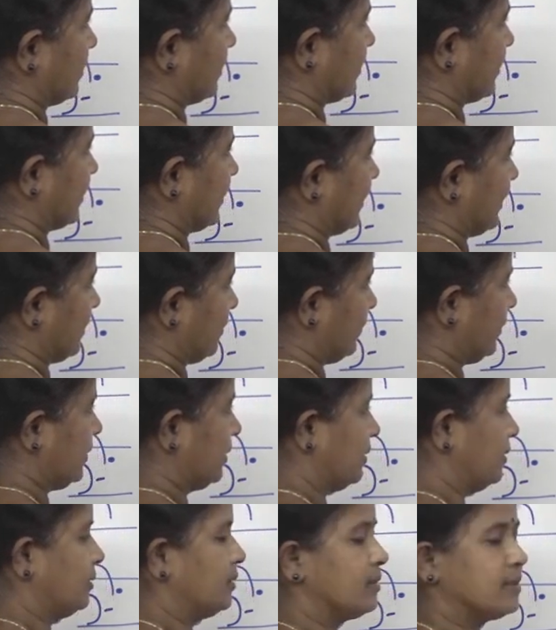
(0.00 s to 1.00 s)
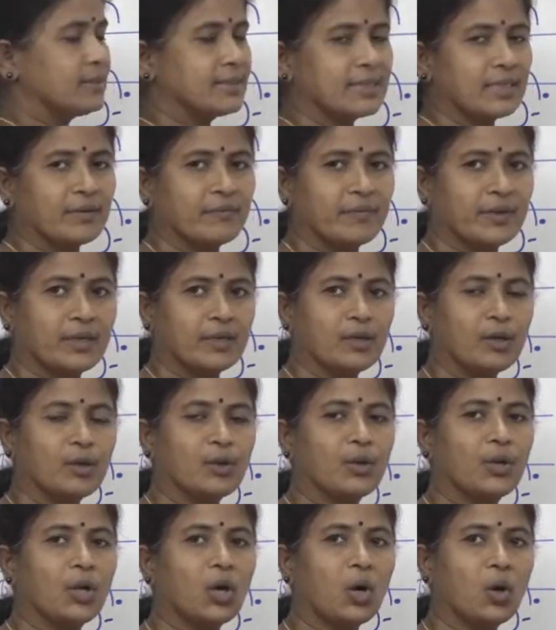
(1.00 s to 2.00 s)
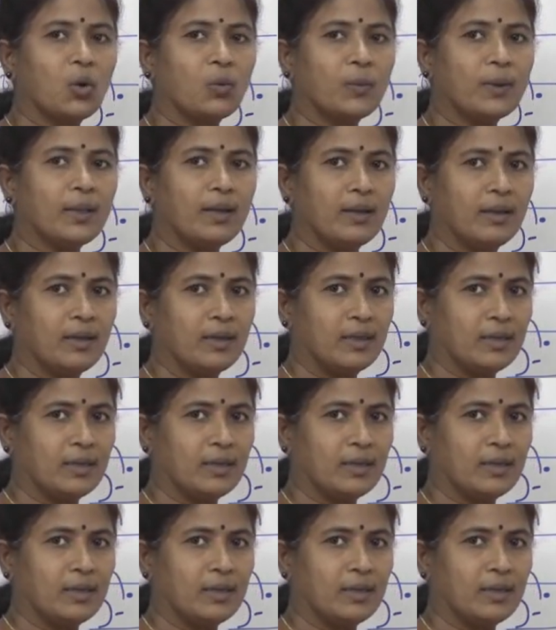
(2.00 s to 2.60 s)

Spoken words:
Gravel. Same way, novel.